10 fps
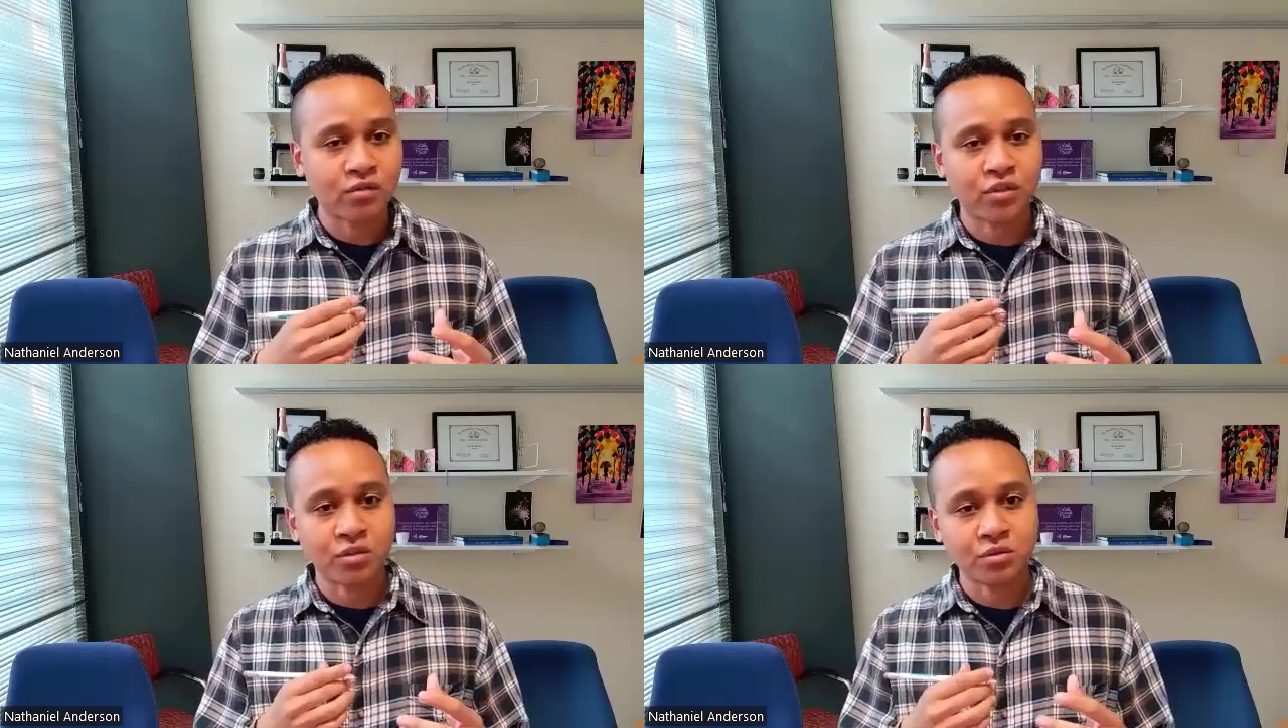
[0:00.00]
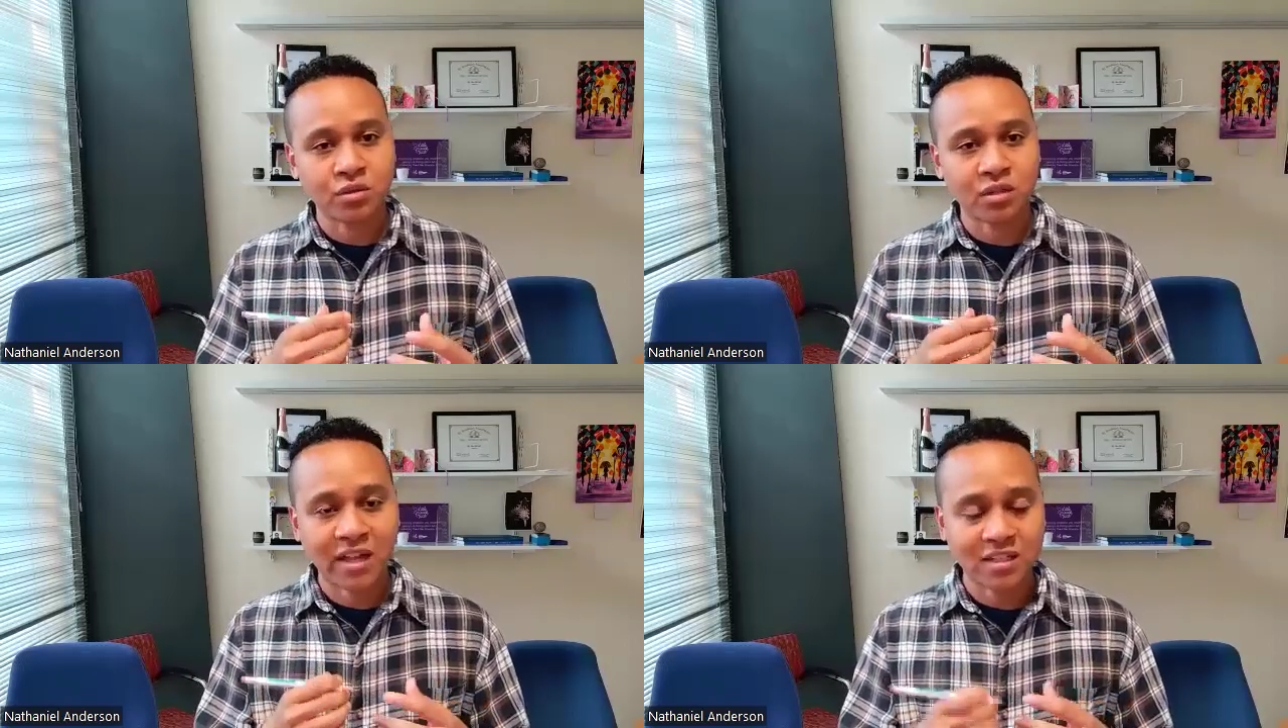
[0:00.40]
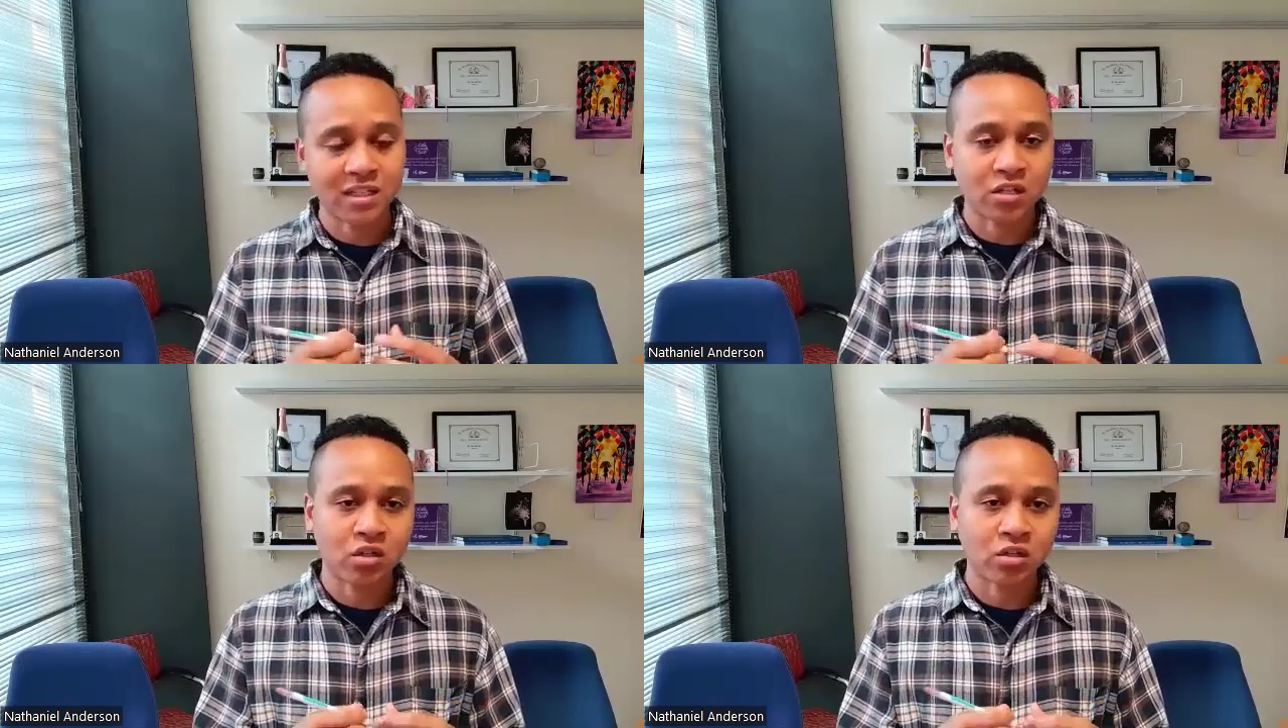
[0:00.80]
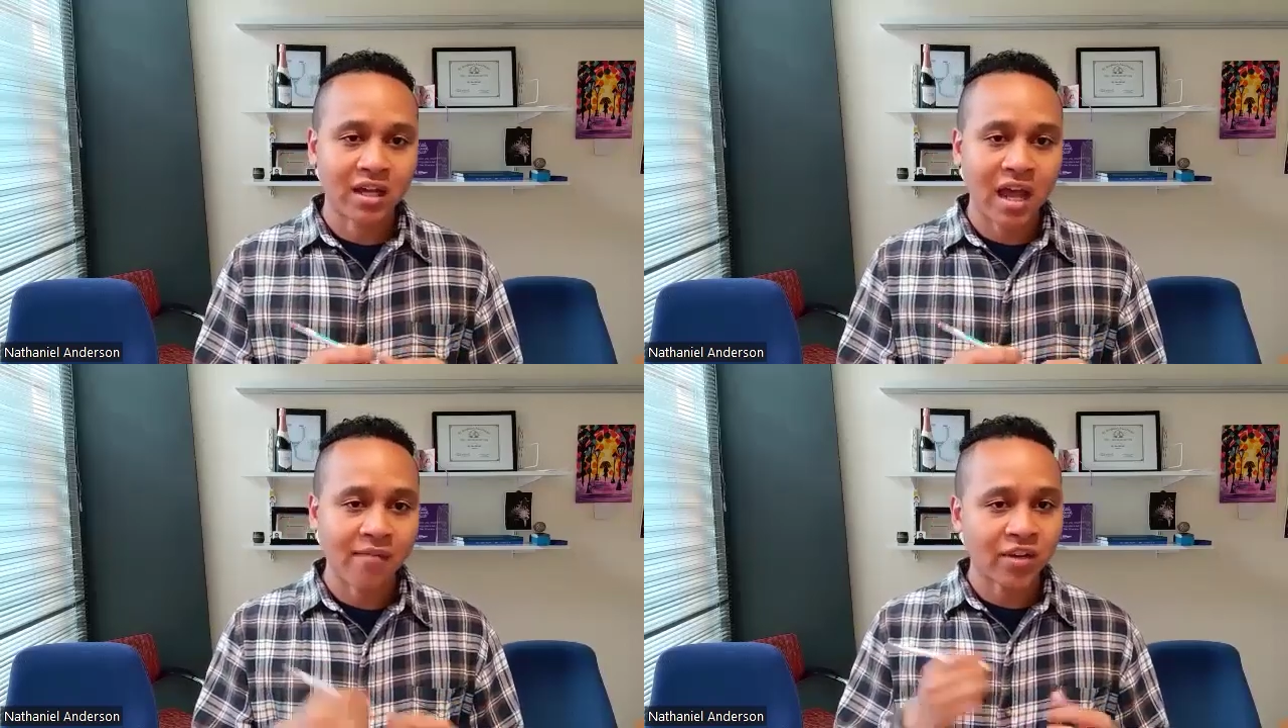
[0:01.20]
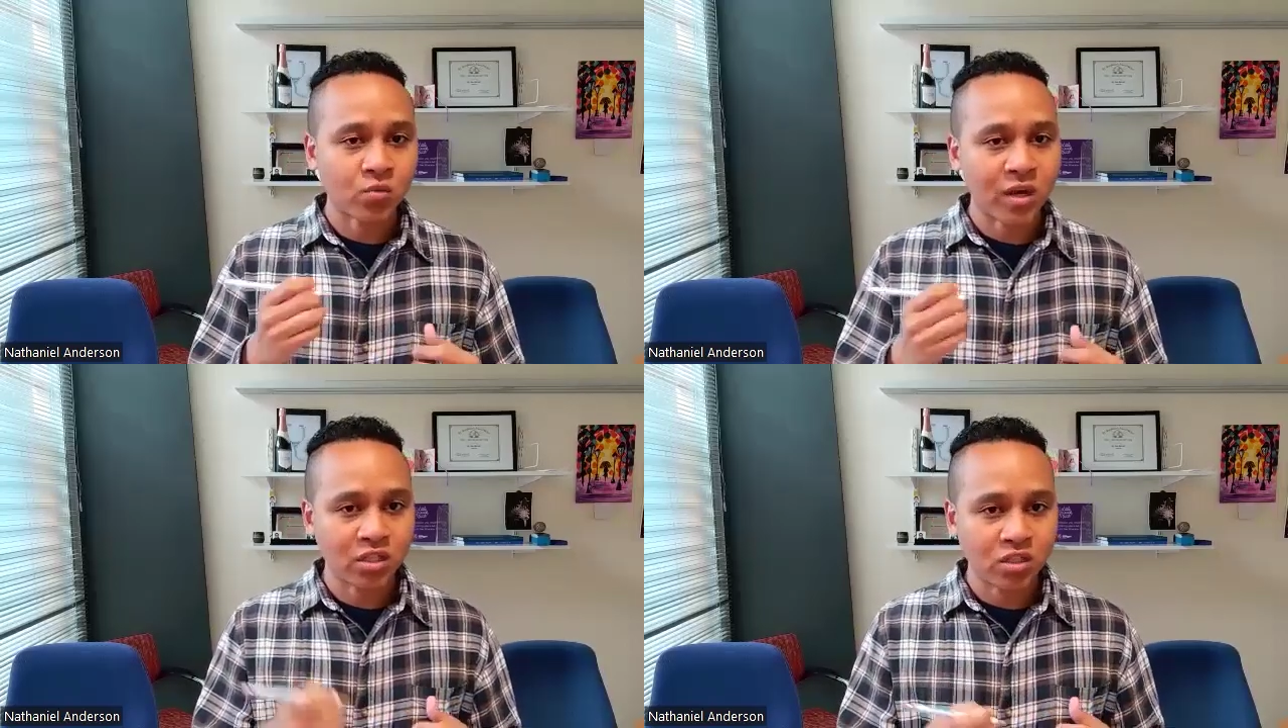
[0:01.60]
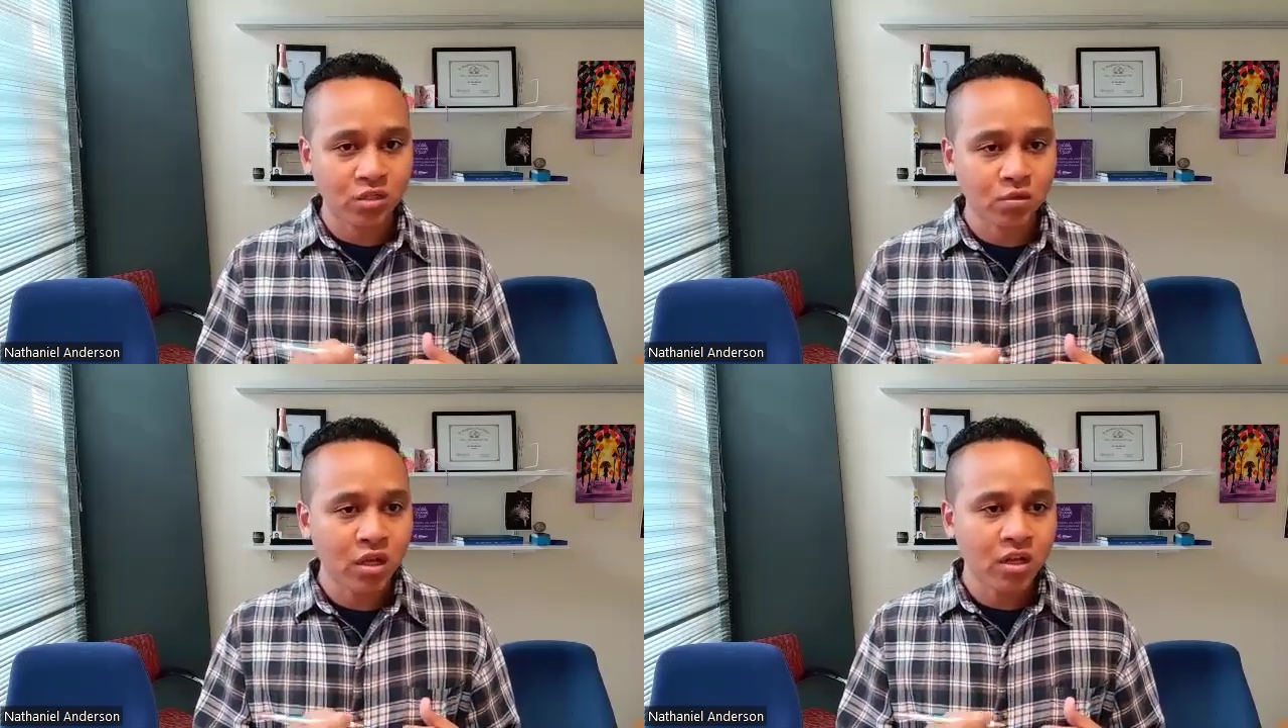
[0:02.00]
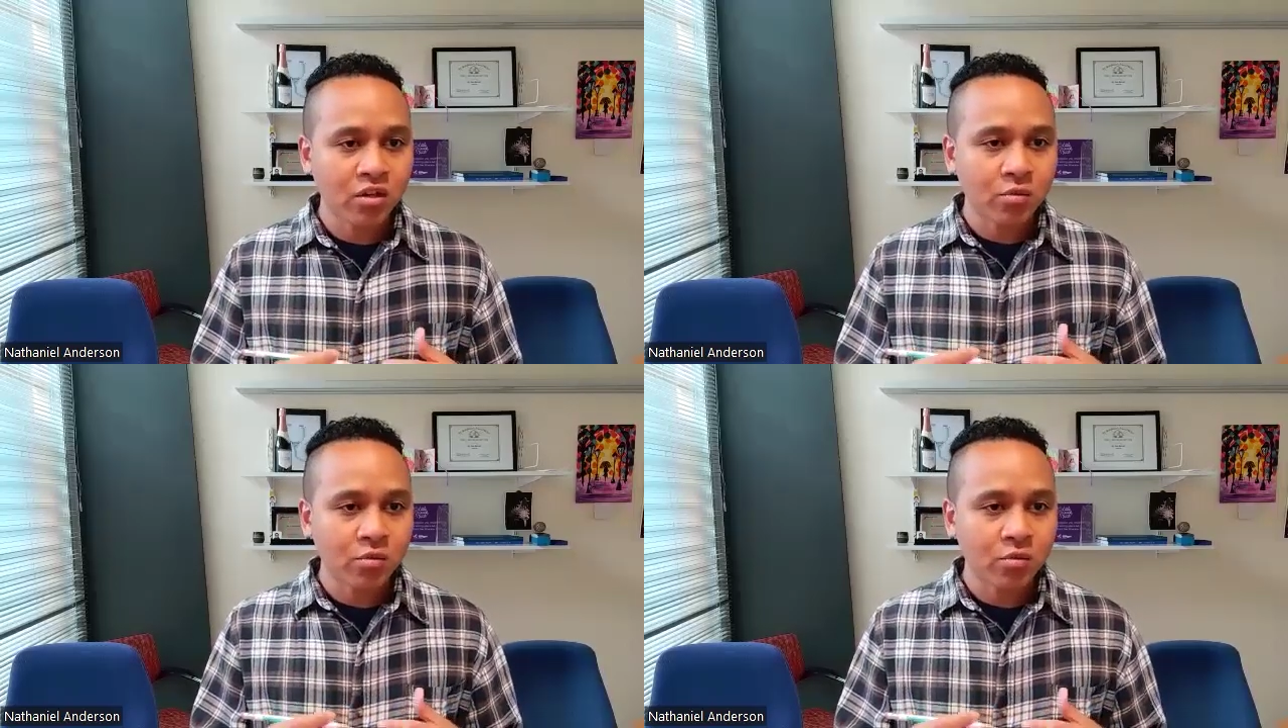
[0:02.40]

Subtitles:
of that signature, like FXYD2,